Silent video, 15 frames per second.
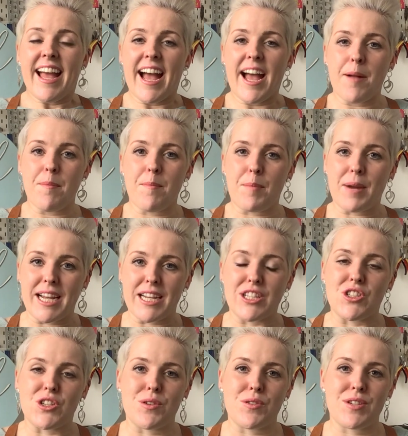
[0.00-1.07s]
But I
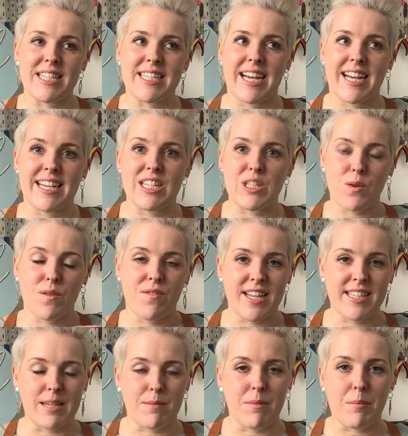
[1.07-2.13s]
soon decided to
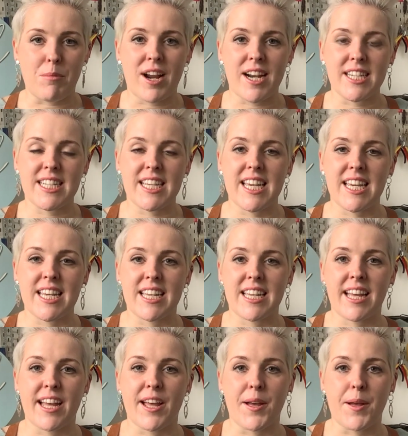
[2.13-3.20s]
invest in my branding.
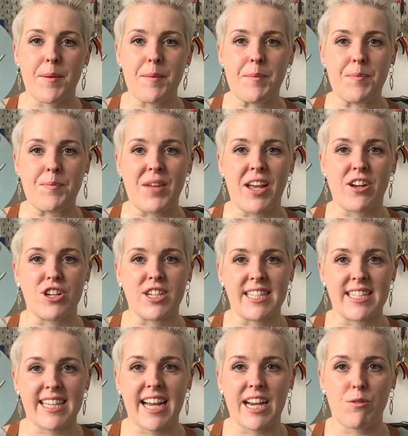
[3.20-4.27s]
I got a
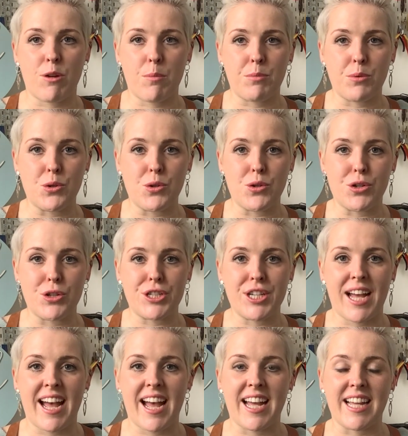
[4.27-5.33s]
designer on board,
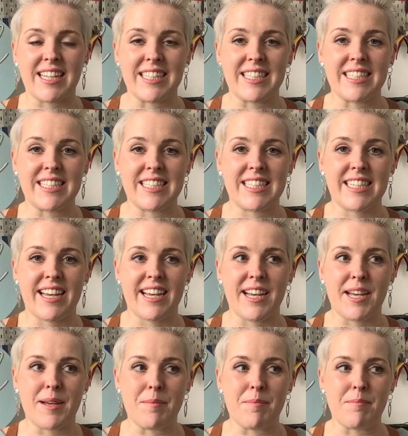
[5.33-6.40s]
and
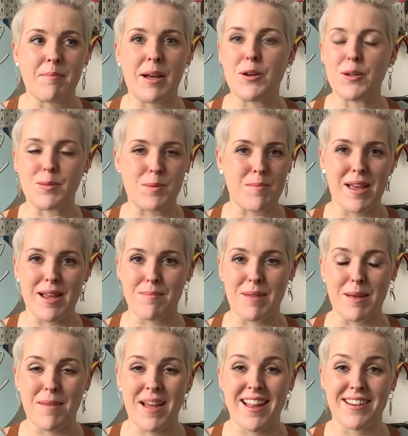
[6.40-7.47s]
my husband made
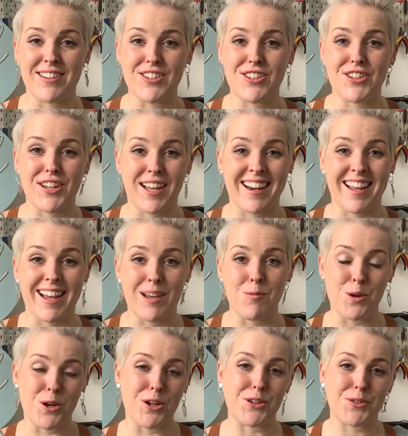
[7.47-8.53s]
me a bench, and I
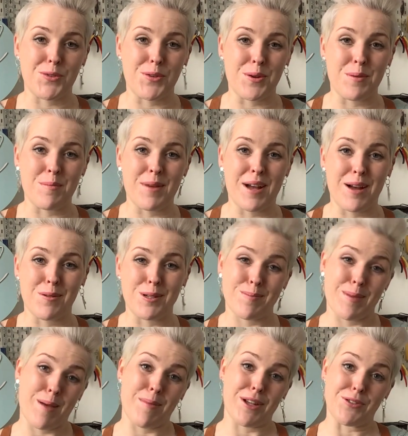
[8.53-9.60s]
worked from our
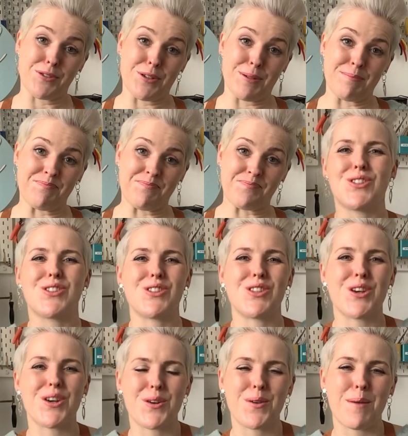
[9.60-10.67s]
spare bedroom.
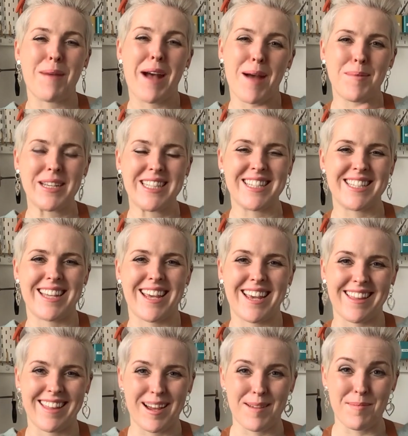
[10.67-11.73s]
So I'm happy to
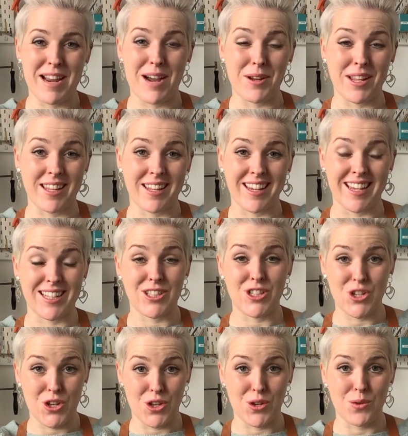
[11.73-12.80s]
say that I'm now in year
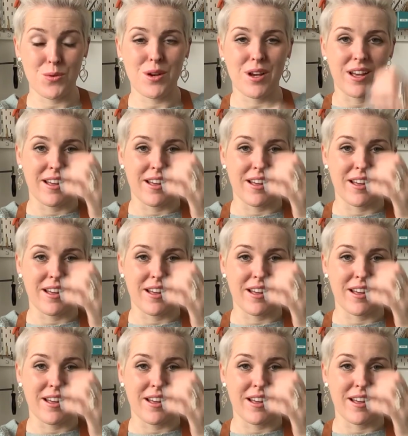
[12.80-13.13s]
two